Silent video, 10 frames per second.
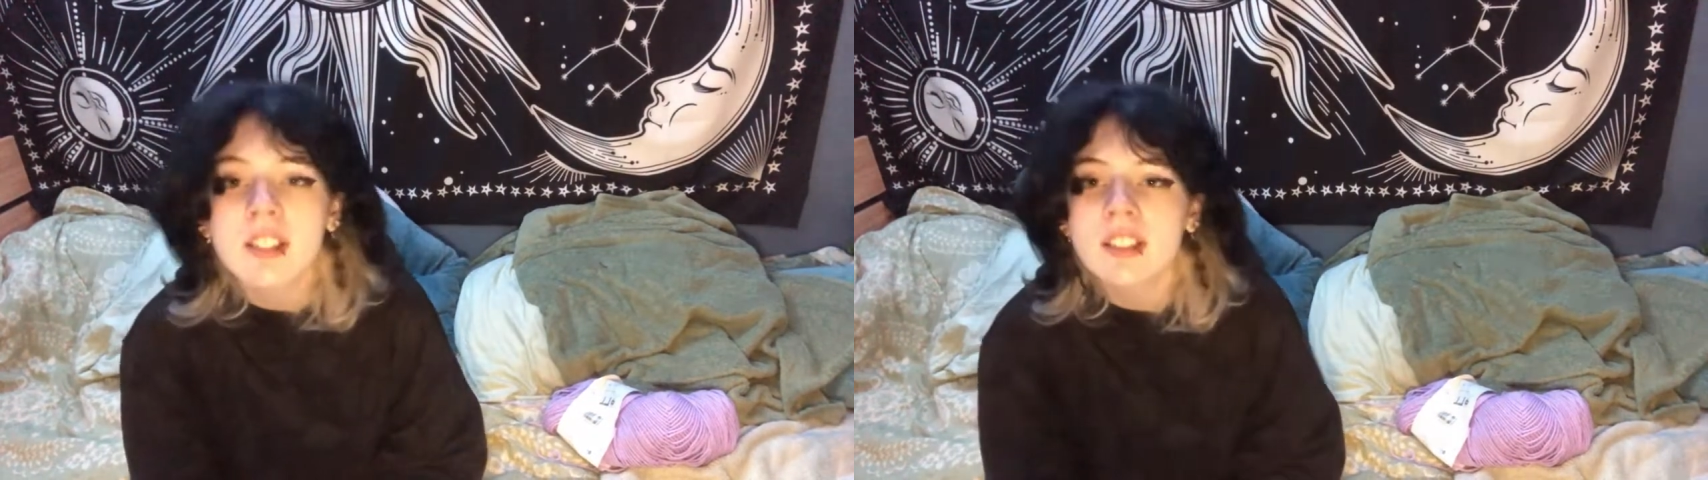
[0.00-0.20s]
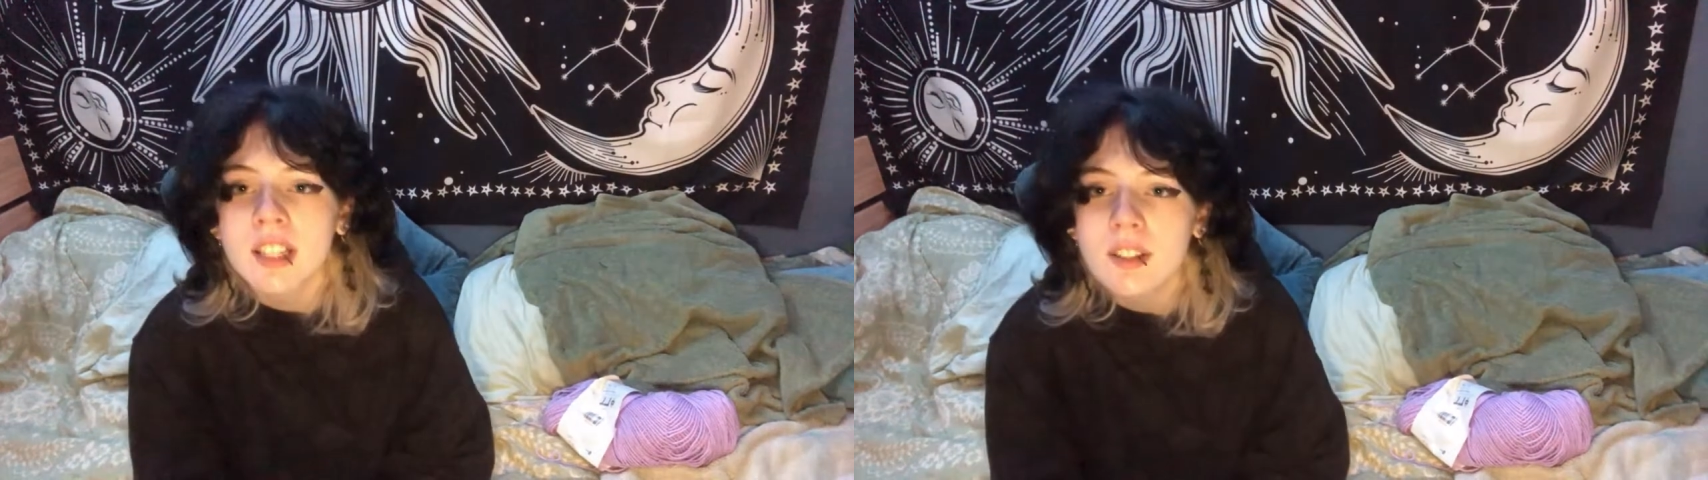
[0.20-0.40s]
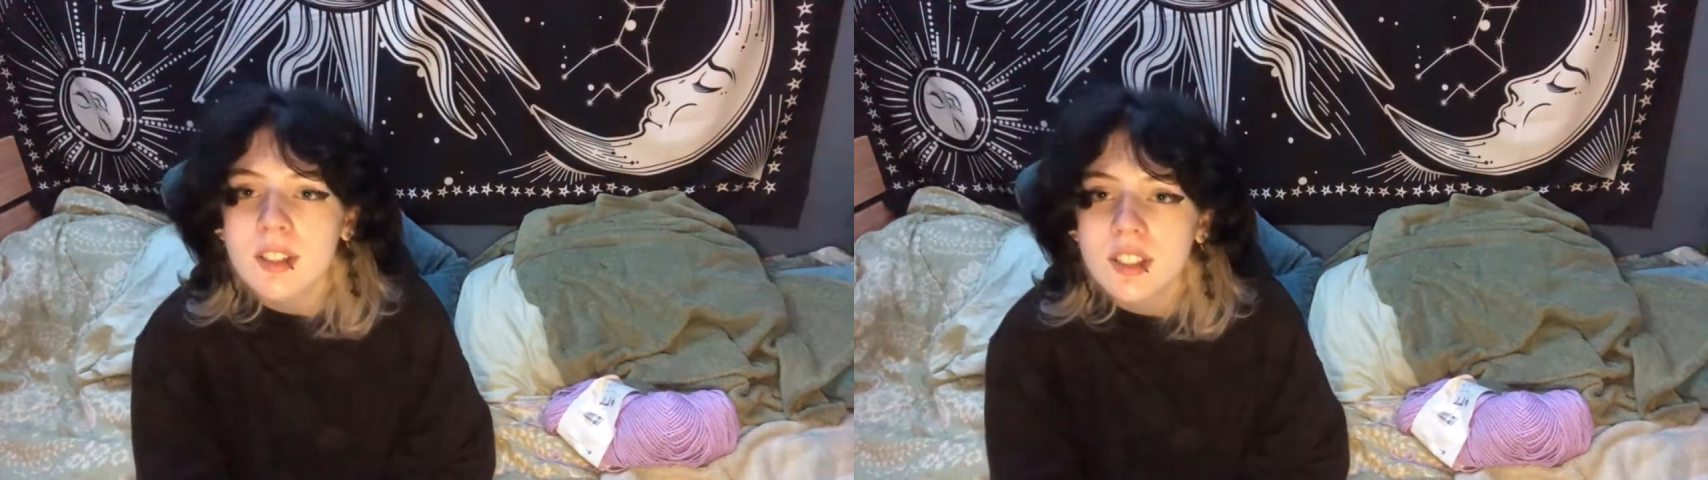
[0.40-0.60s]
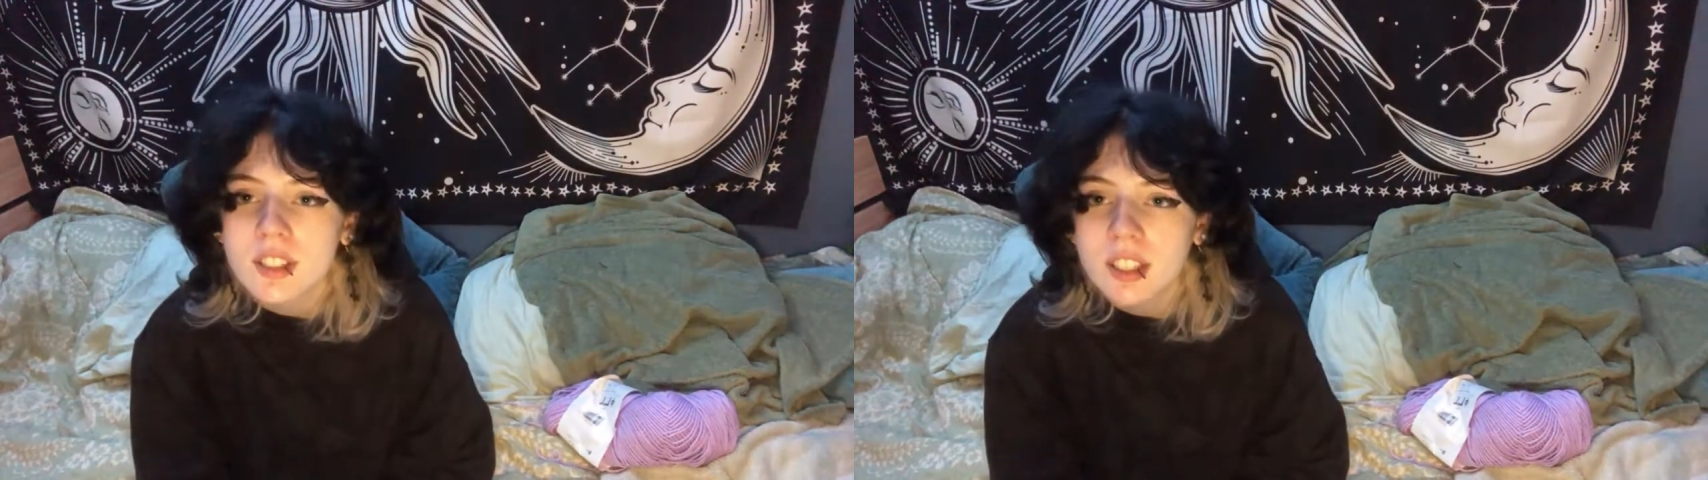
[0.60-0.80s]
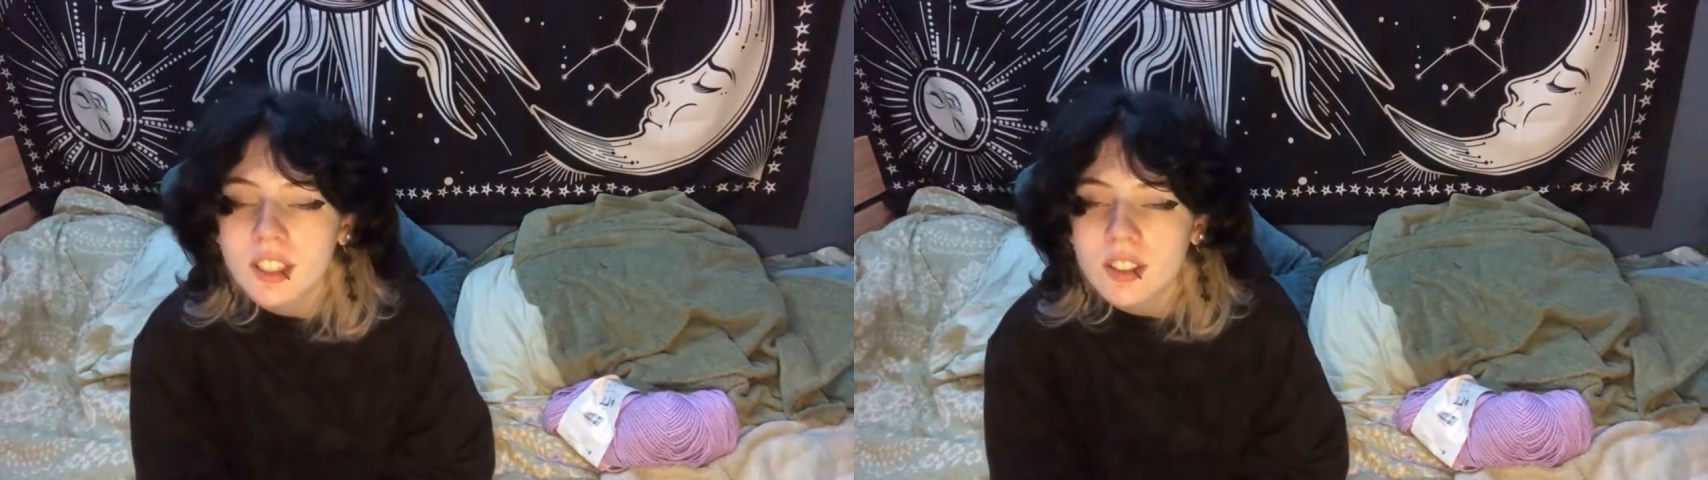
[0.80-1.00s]
to decide if I
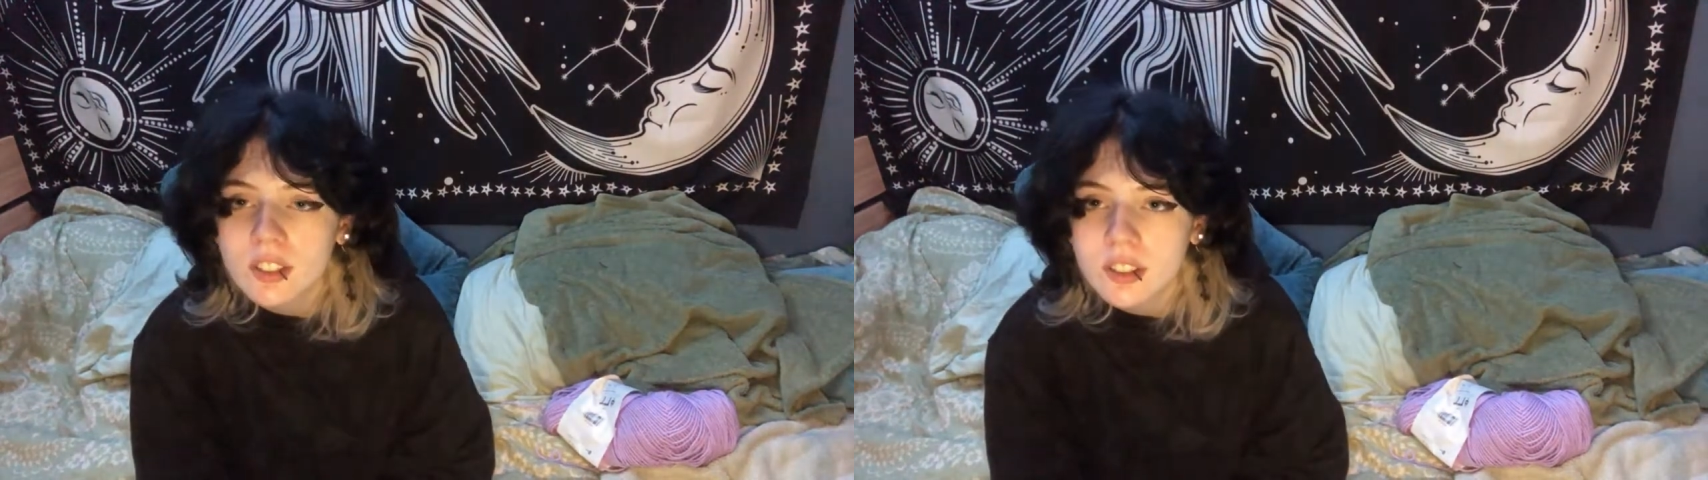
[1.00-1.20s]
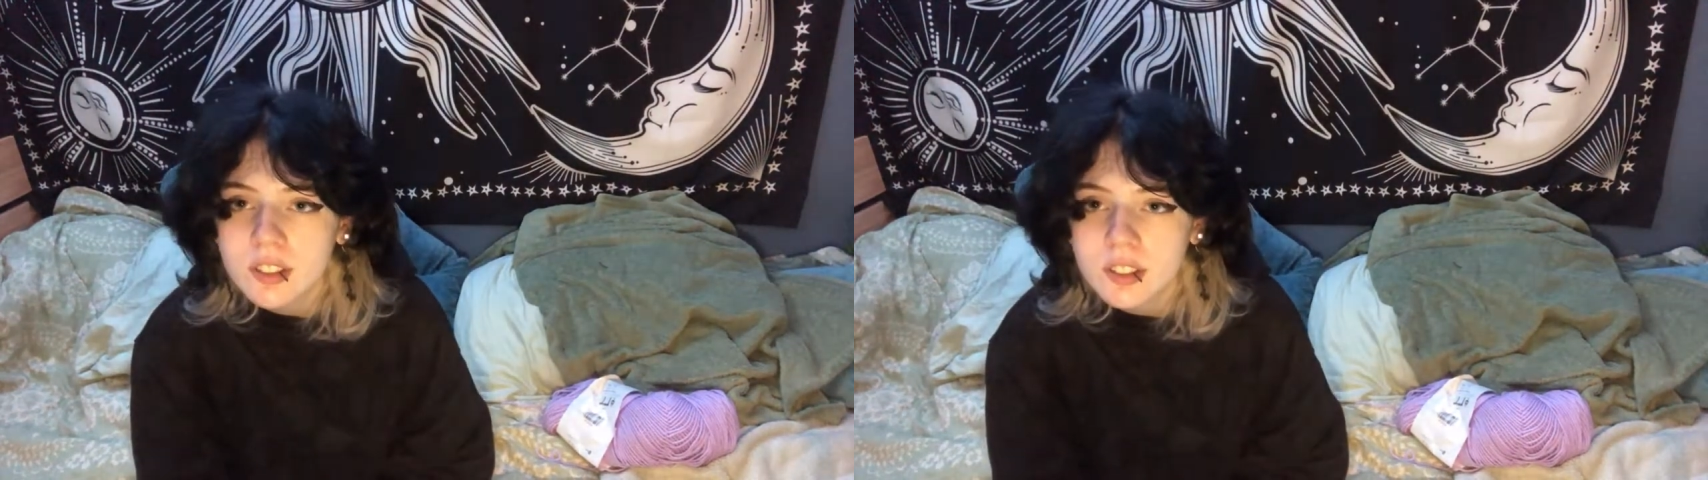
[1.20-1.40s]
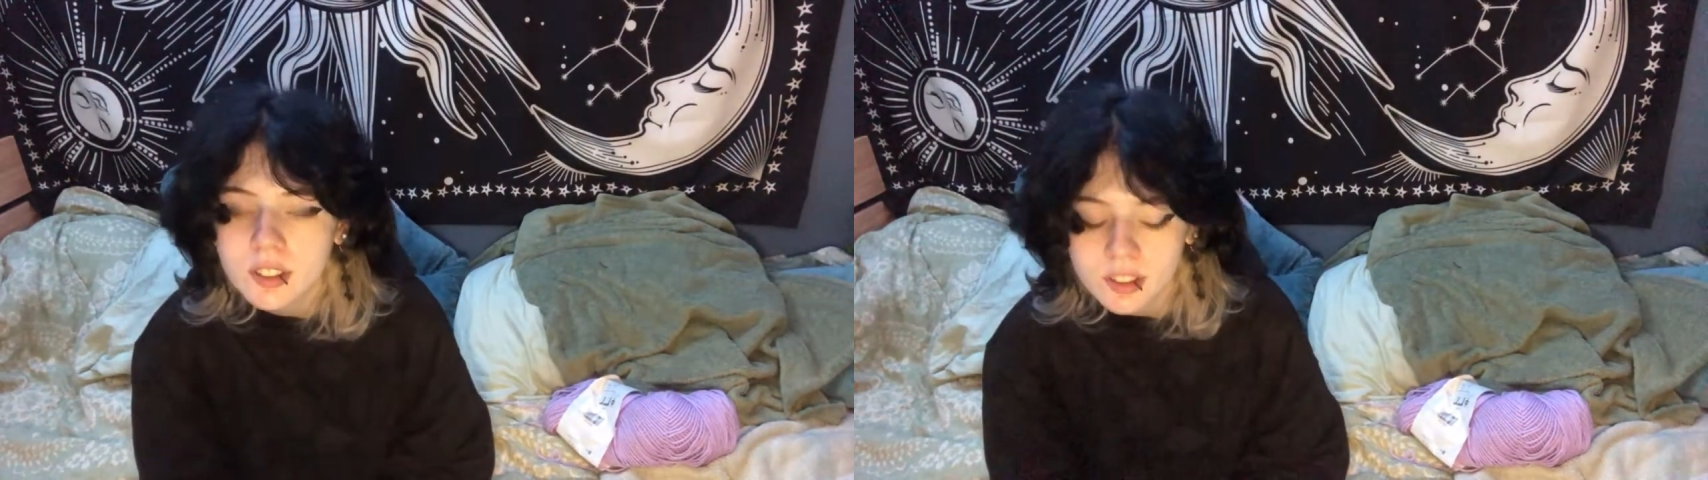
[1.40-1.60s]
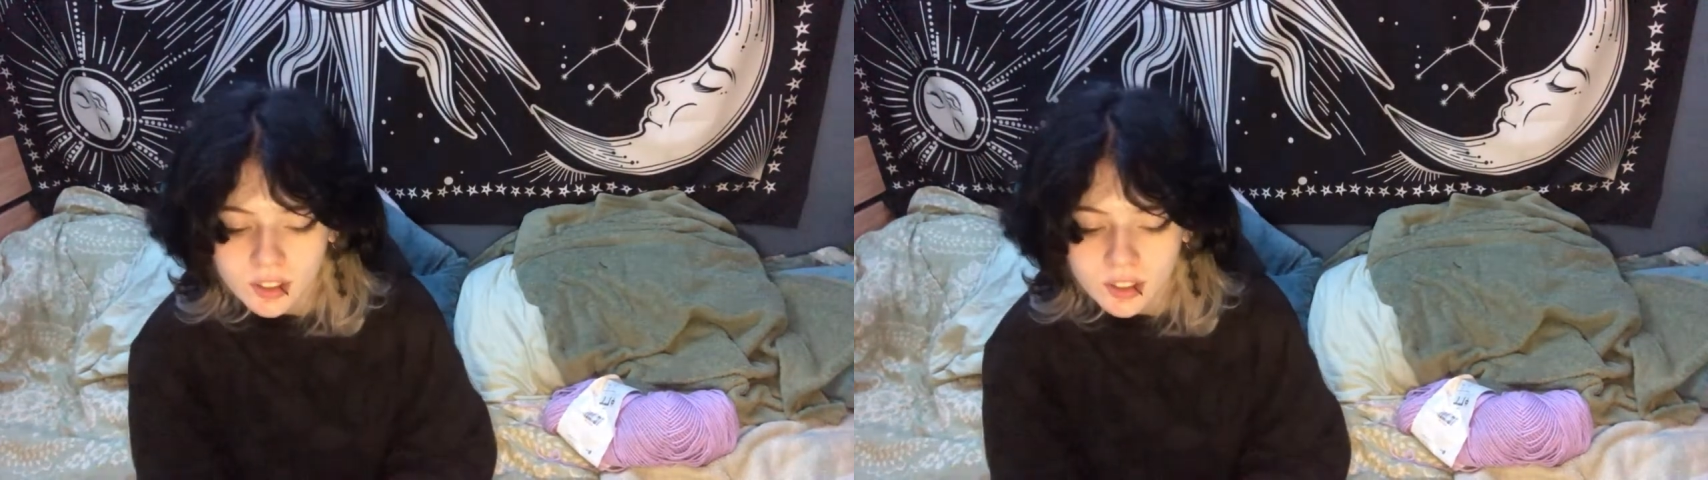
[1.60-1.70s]
should like just